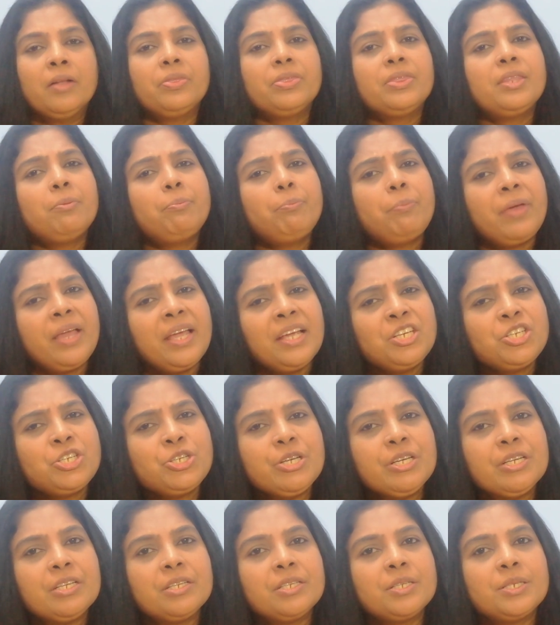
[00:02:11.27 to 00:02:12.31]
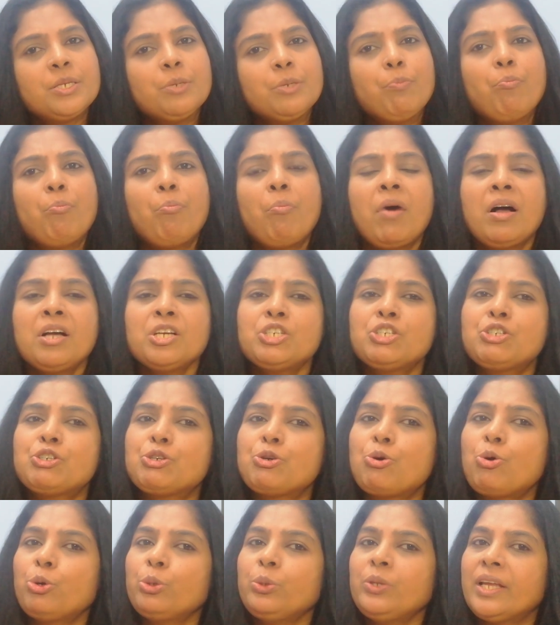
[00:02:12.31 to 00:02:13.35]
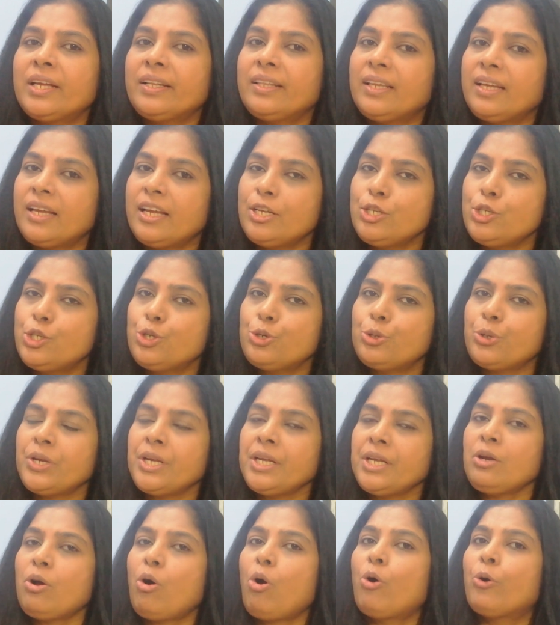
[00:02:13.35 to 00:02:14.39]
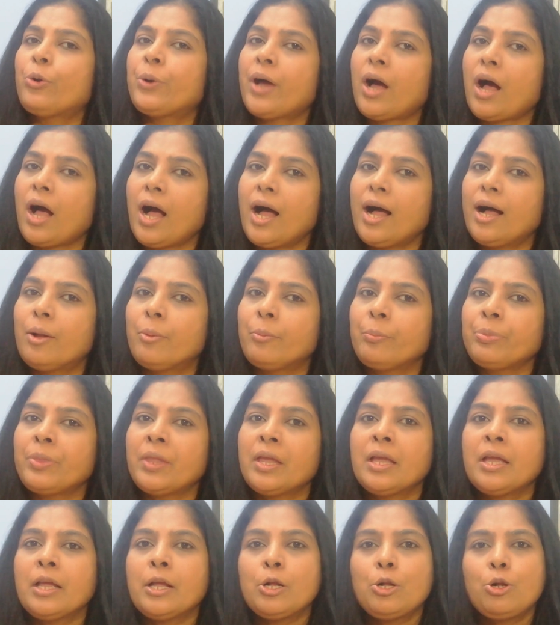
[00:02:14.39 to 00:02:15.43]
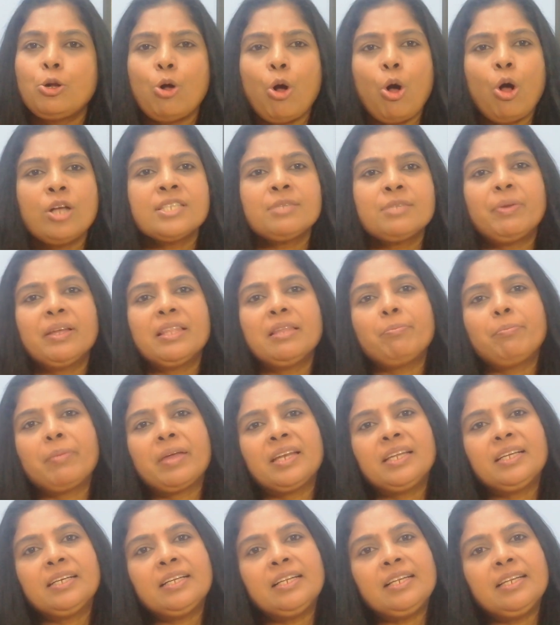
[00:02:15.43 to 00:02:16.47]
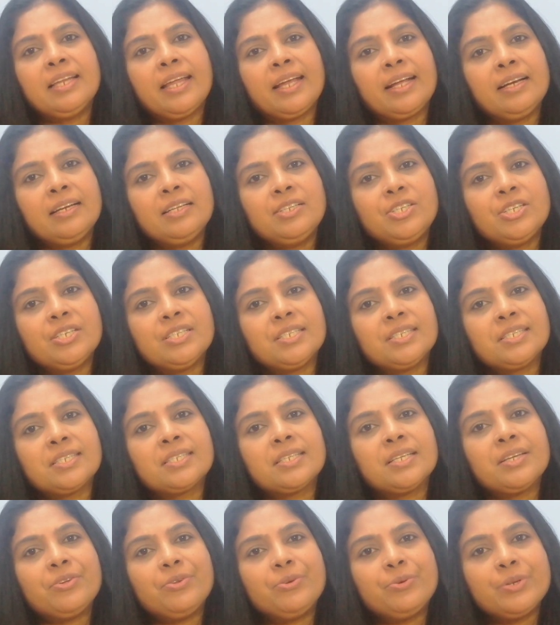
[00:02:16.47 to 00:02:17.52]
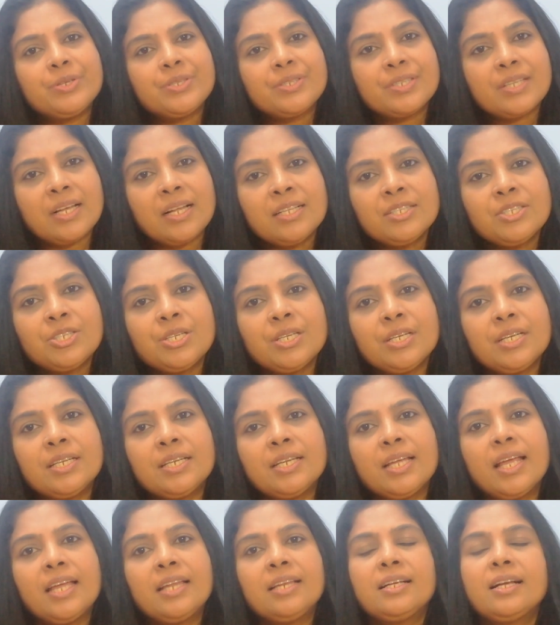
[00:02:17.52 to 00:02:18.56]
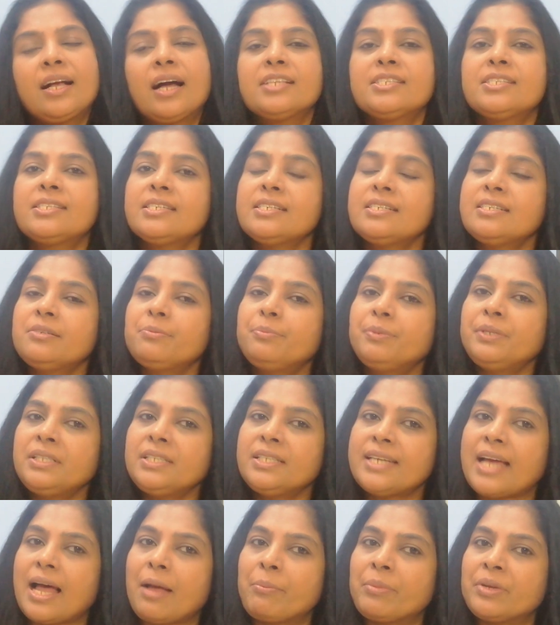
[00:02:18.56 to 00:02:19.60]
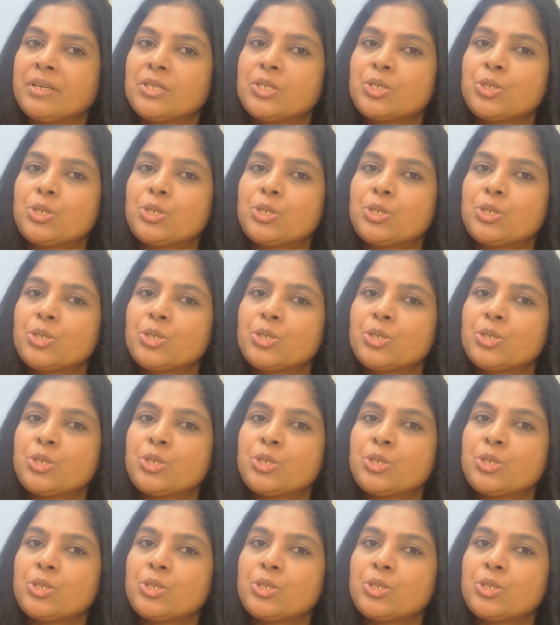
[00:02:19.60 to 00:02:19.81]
The patient must show that the injury or harm caused by the medical negligence resulted in considerable damage.